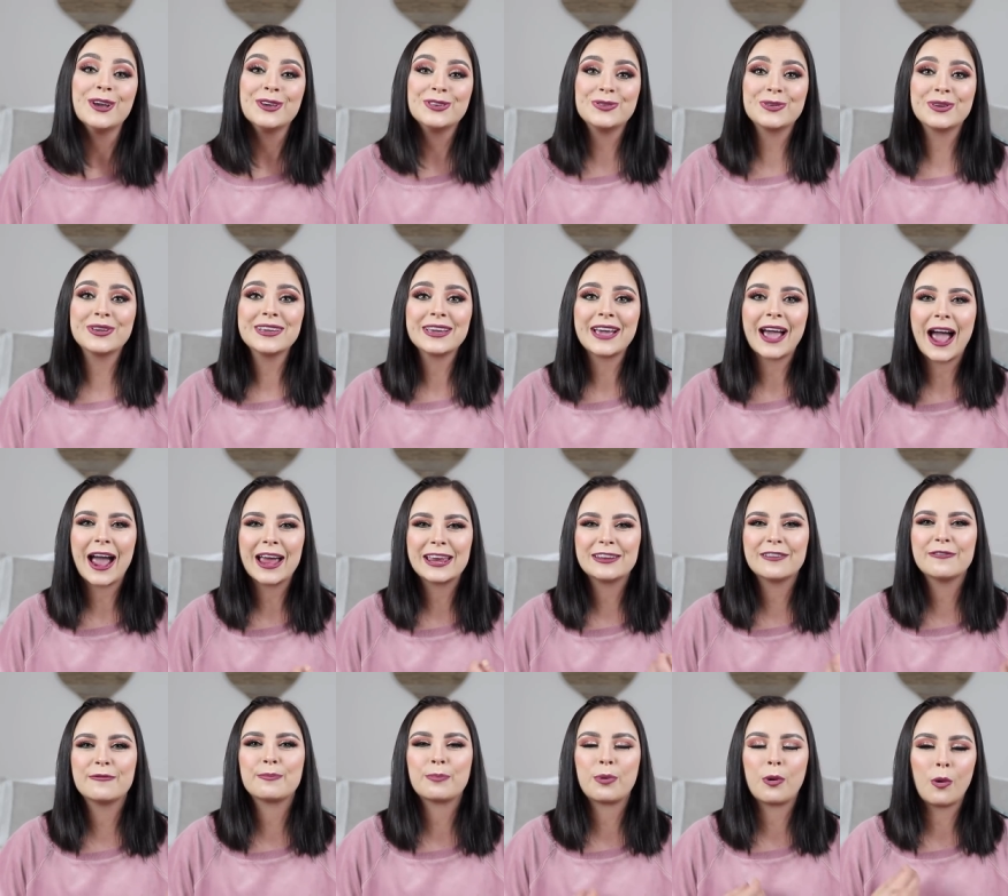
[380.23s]
you can
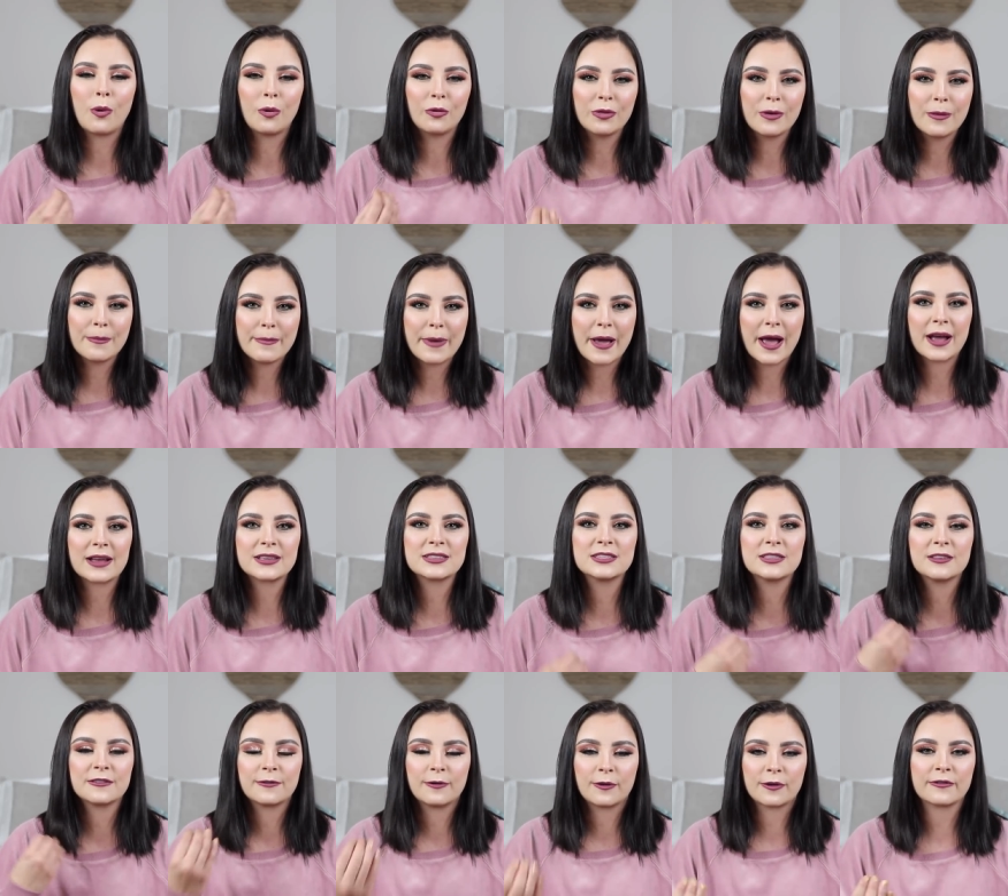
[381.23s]
kind of pull them back
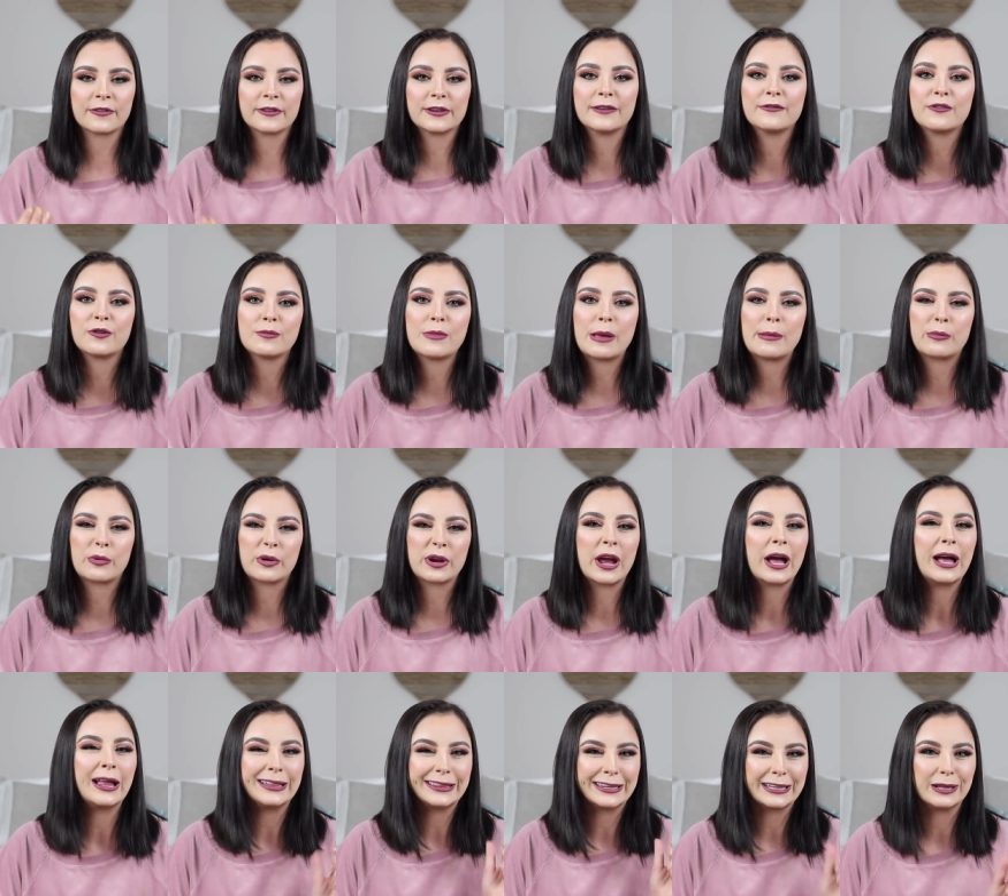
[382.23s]
to the forefront of your memory
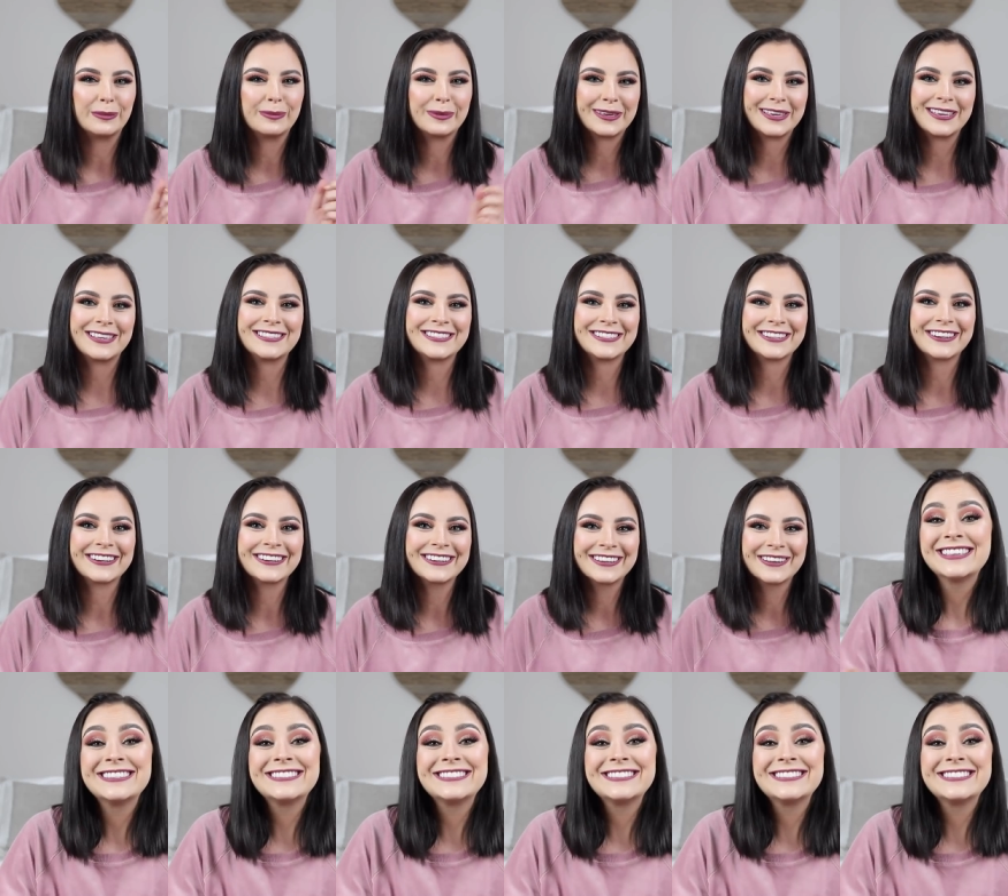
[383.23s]
a little bit easier.